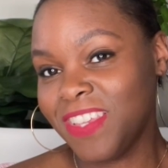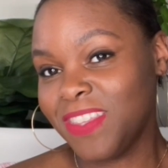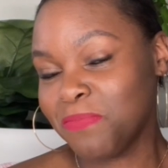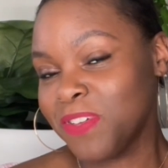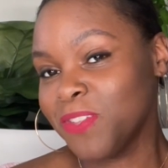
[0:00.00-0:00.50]

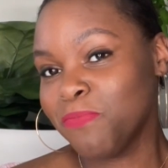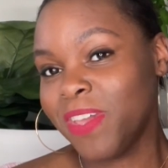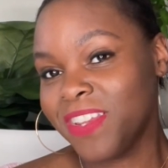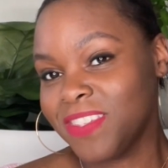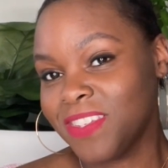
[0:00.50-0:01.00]
and the Pillow
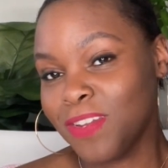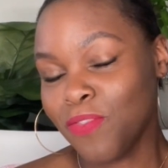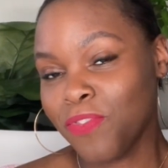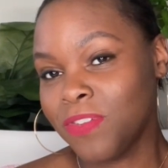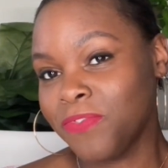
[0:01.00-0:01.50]
Madison
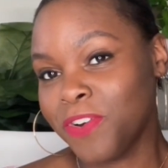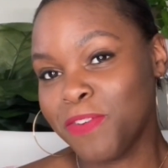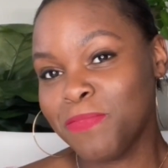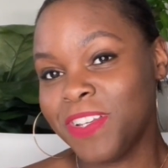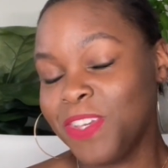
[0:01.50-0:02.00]
a run for
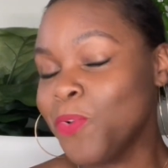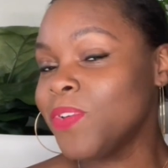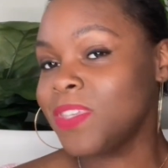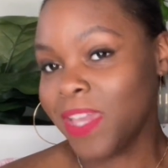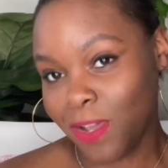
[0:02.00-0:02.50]
her money
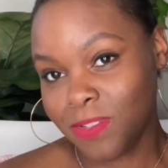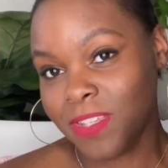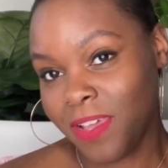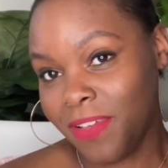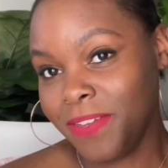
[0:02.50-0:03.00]
on the
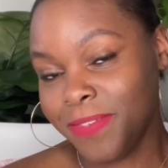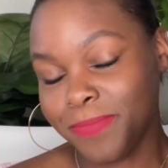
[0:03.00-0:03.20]
outside.